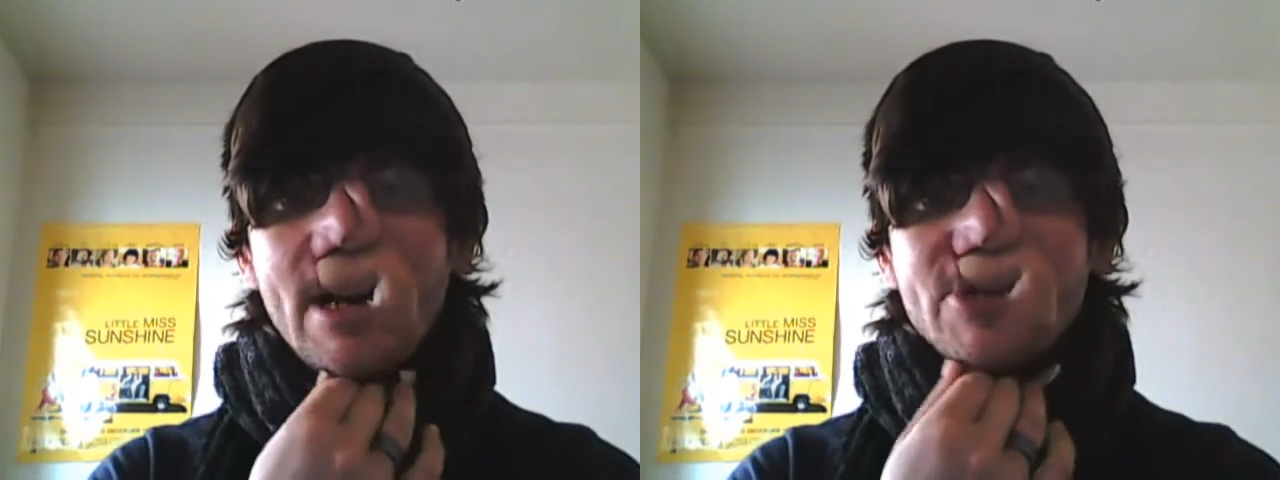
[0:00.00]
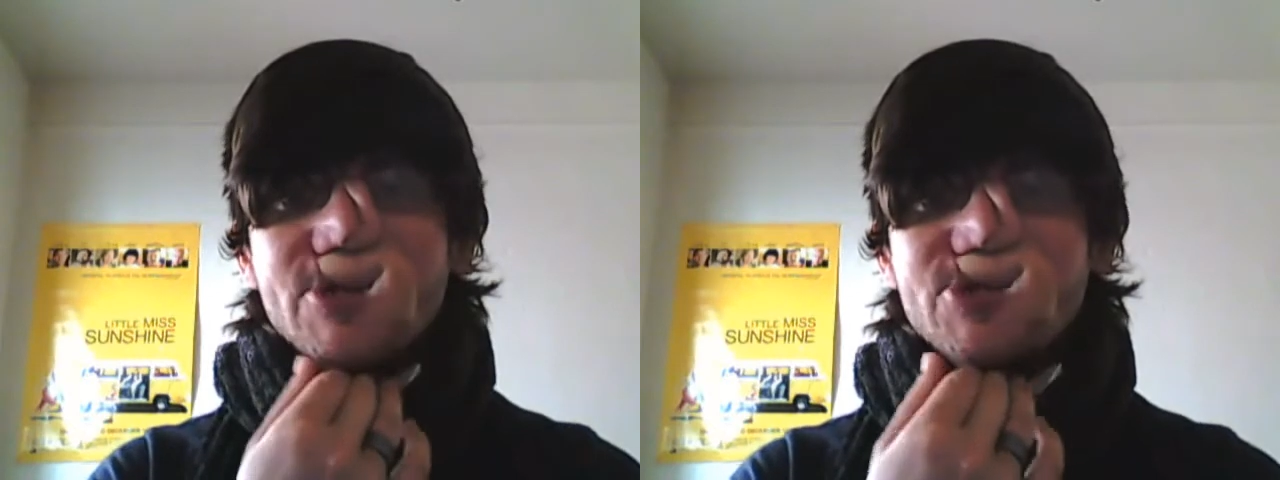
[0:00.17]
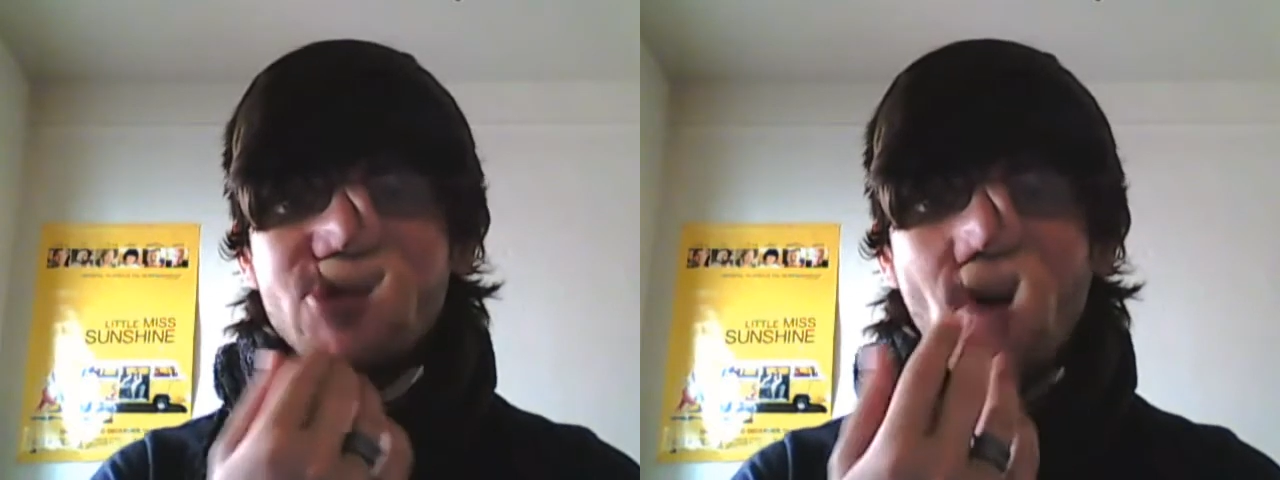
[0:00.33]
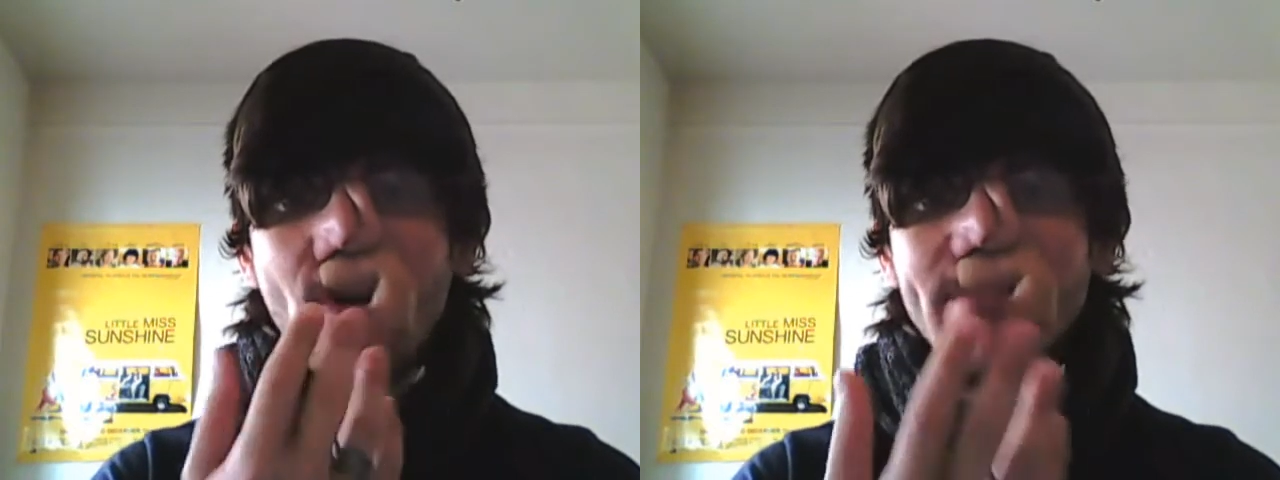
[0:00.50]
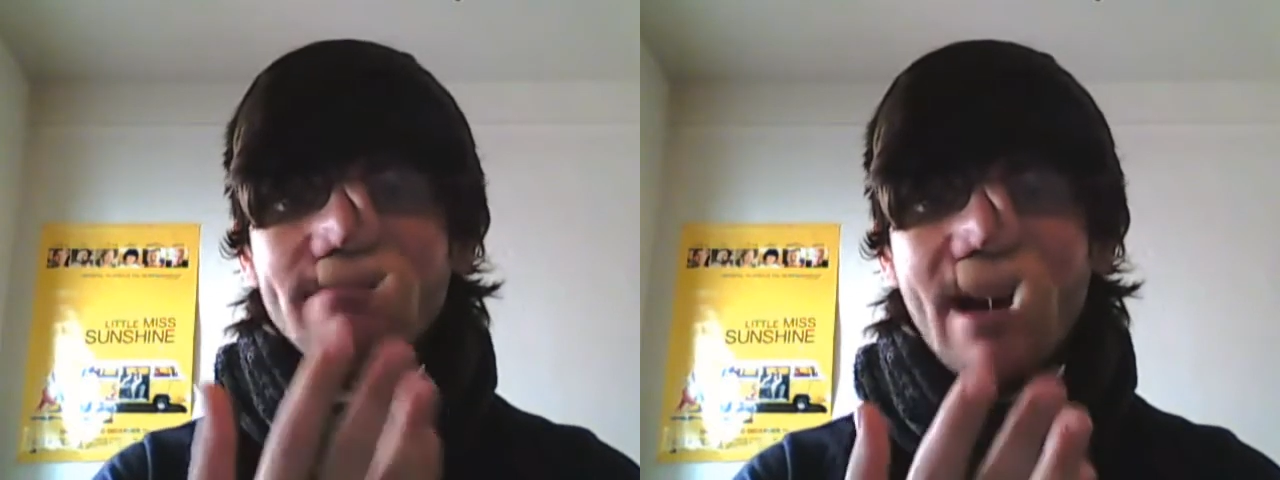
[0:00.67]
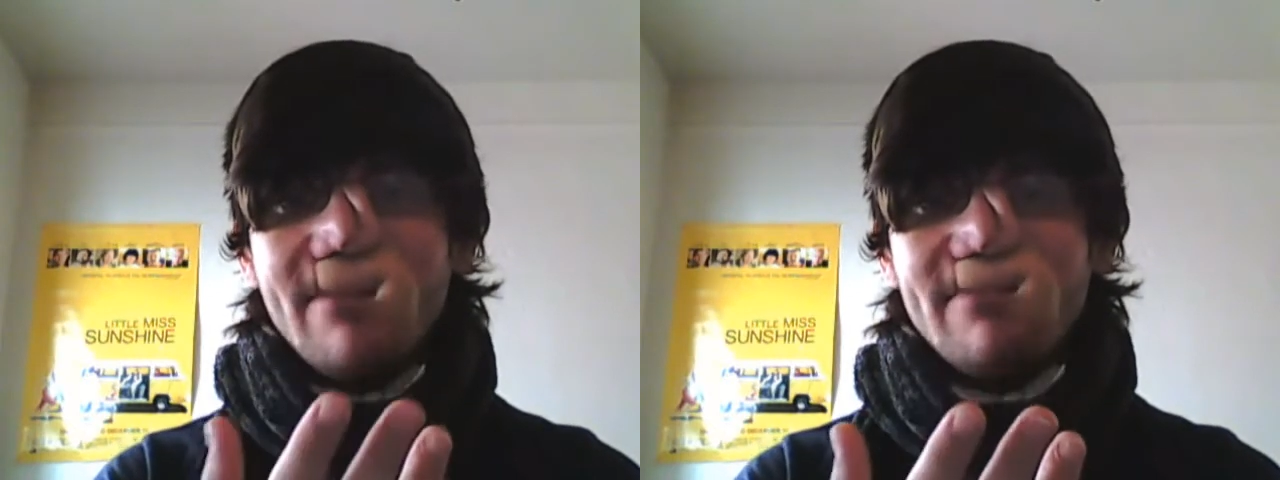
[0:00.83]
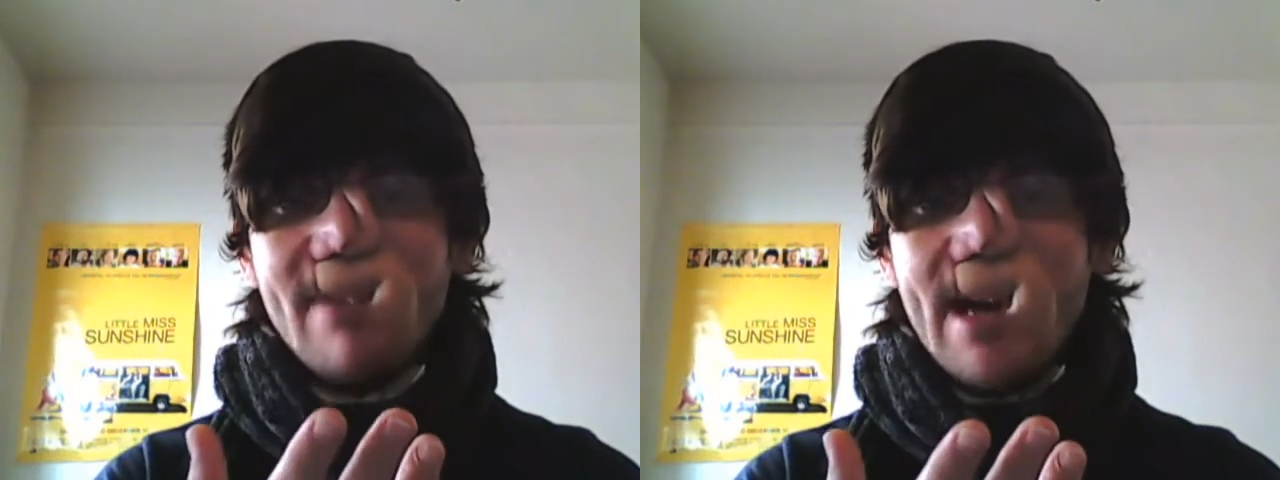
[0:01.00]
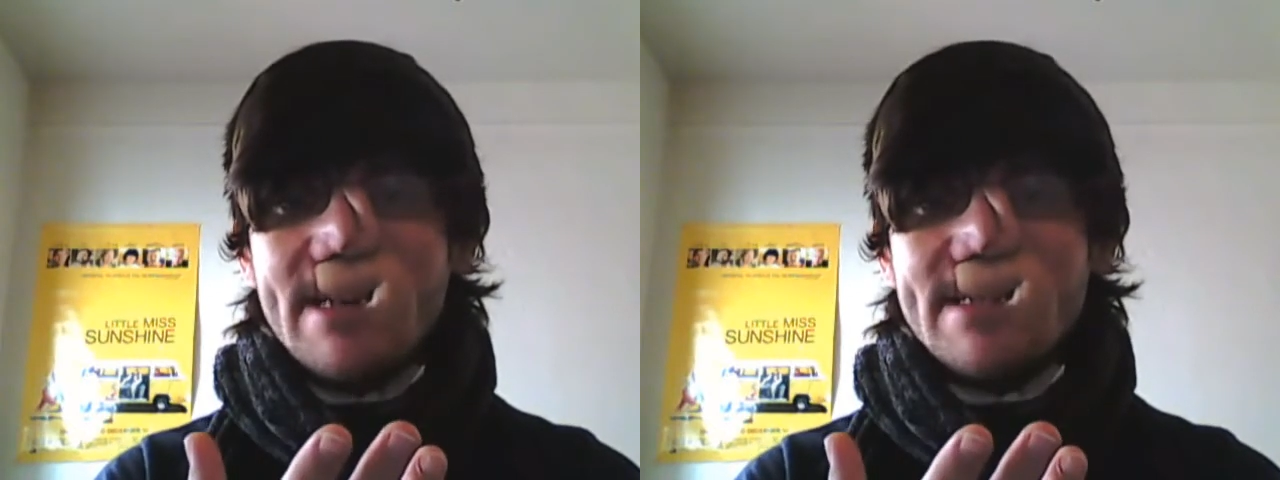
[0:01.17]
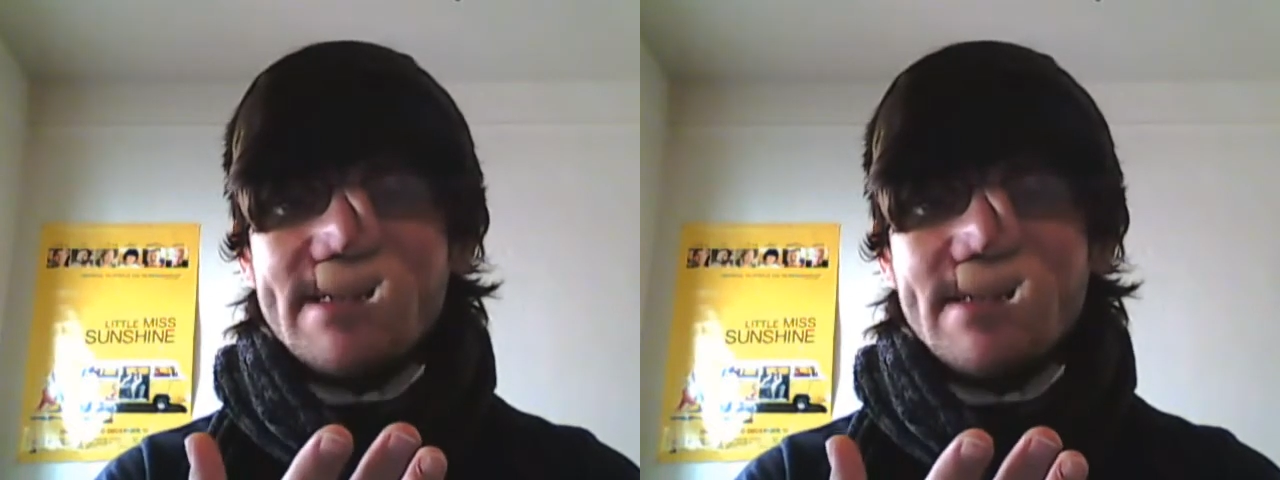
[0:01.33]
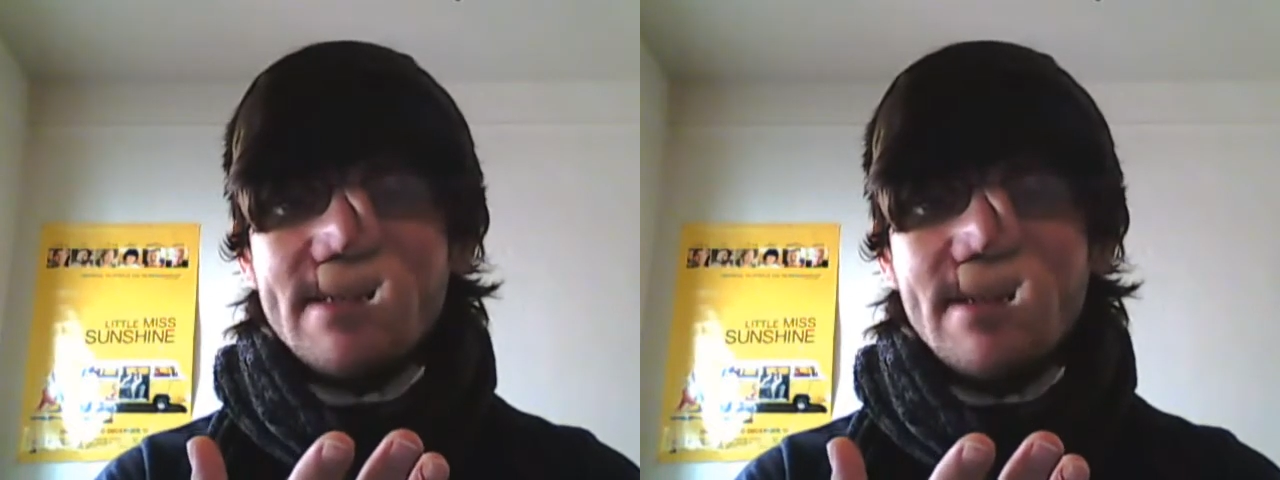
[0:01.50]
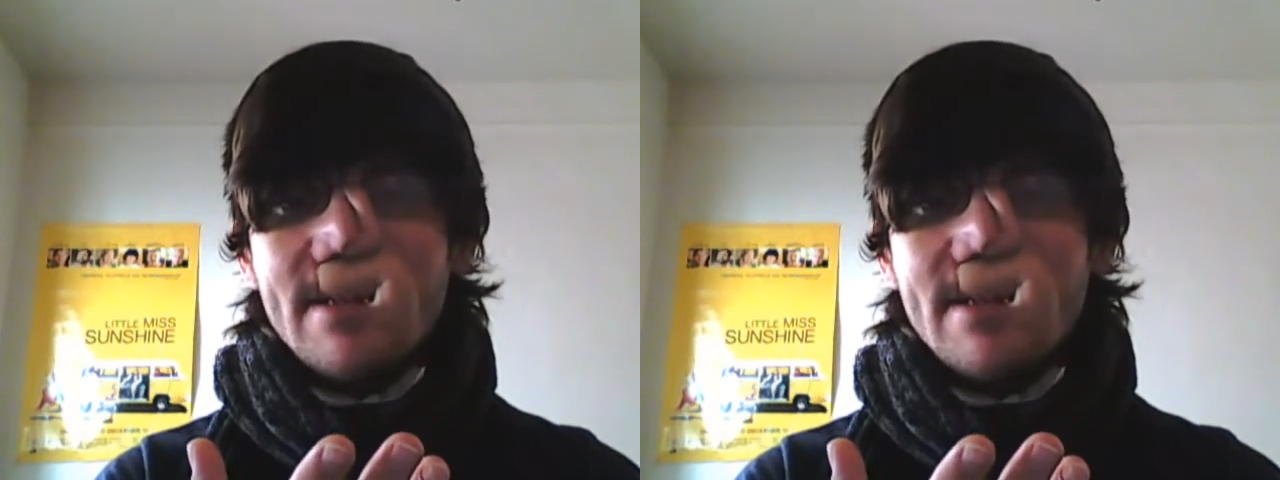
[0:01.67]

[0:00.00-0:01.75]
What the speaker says: showing my face,